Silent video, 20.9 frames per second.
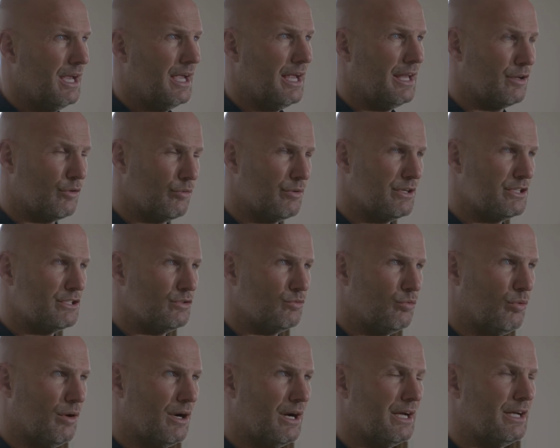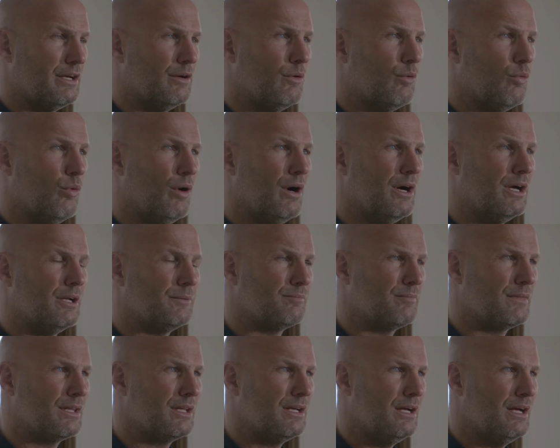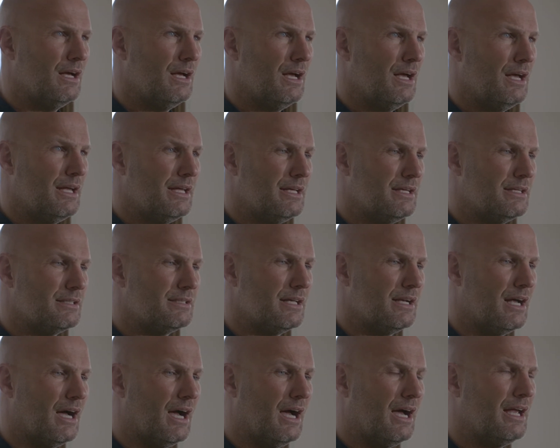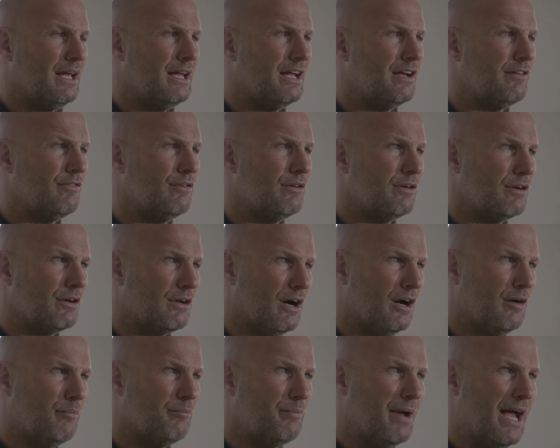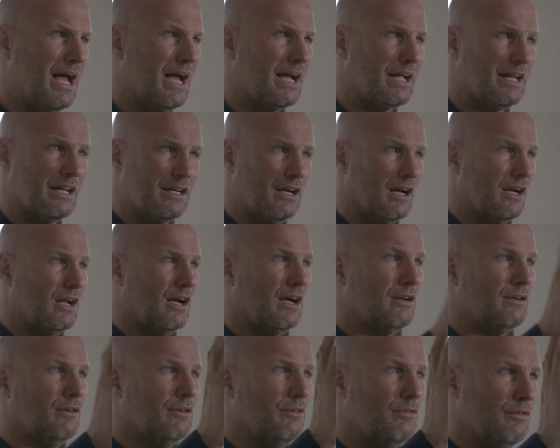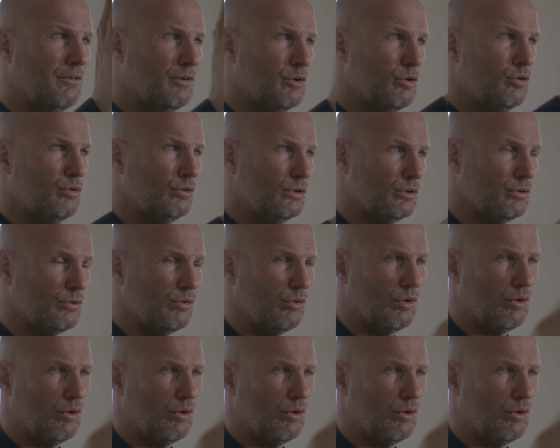And the reason why. One is that I have gone back and got on Hulu